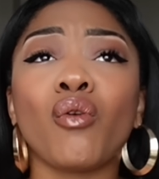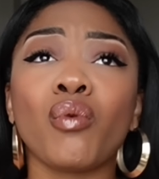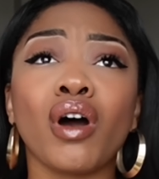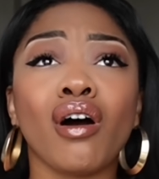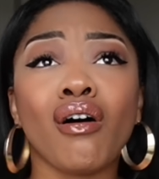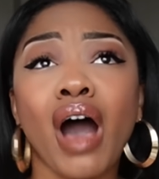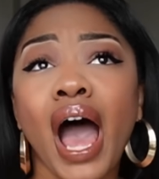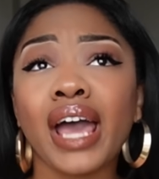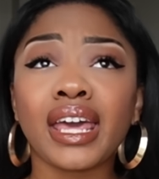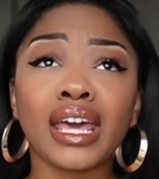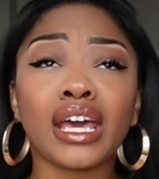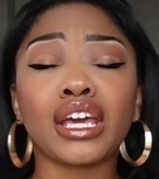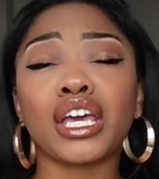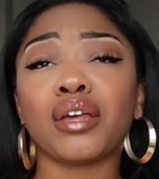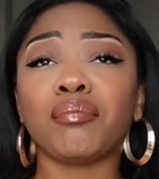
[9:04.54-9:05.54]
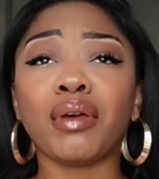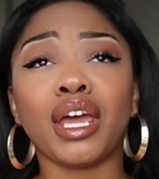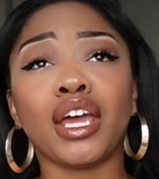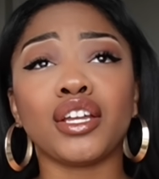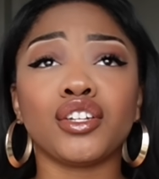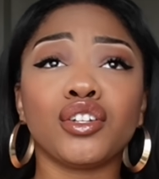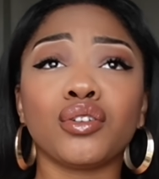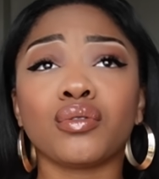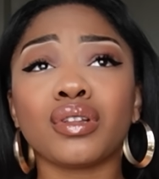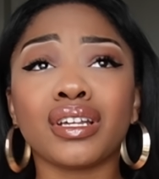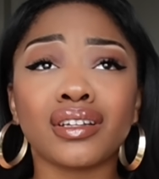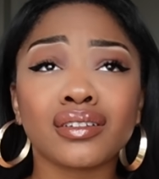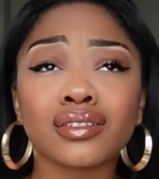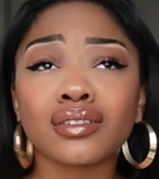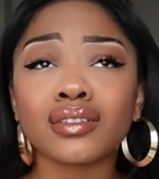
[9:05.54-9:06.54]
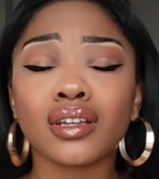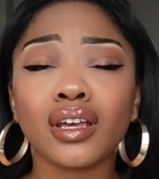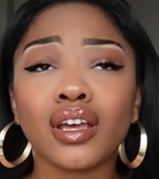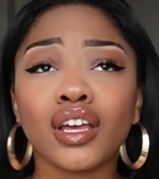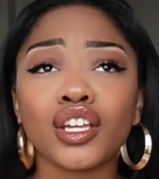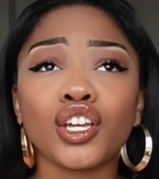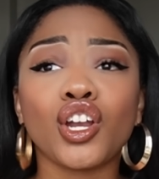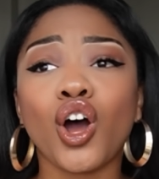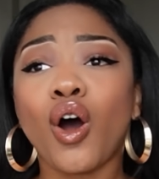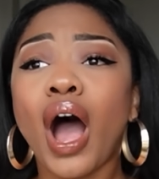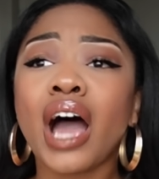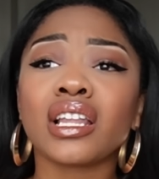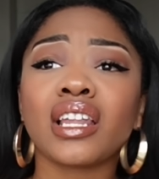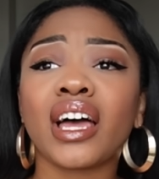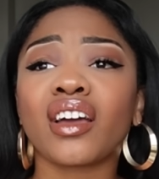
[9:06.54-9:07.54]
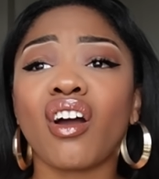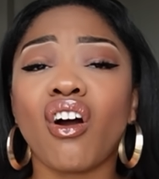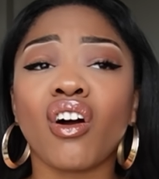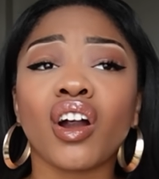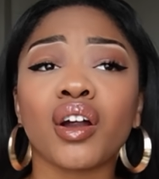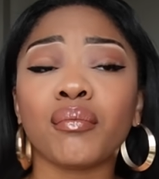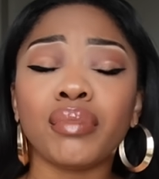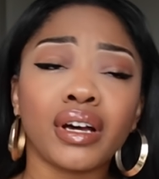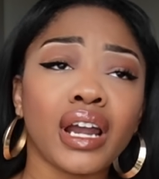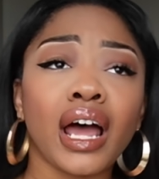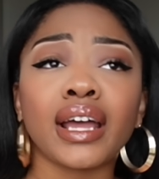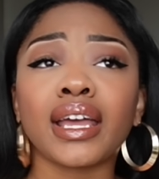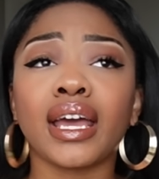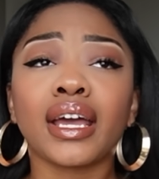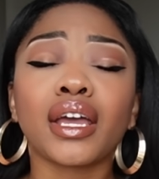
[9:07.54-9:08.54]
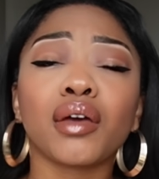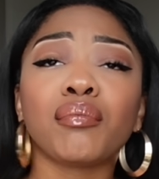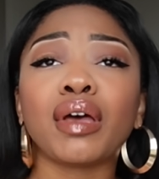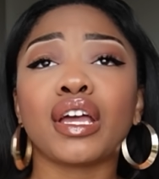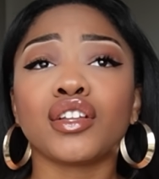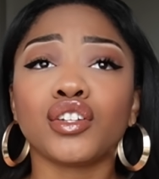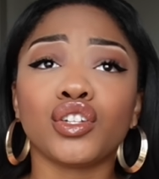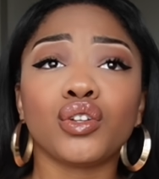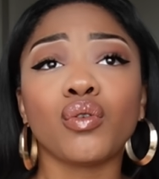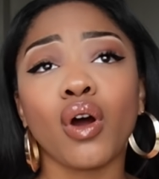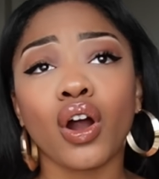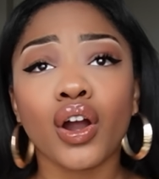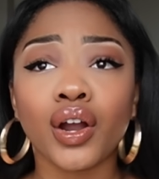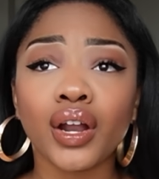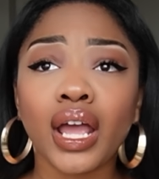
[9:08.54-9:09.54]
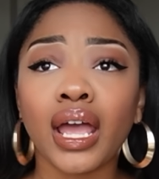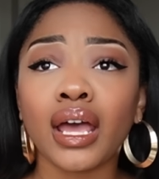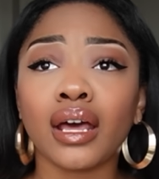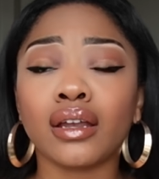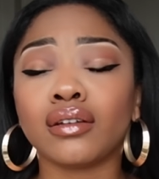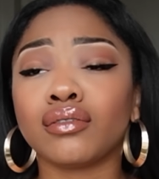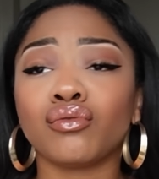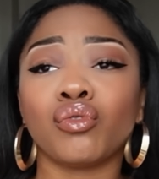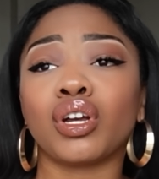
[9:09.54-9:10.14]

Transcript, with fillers: well, I can't get paid to do this. You know, I like art, but I can't get paid to do art and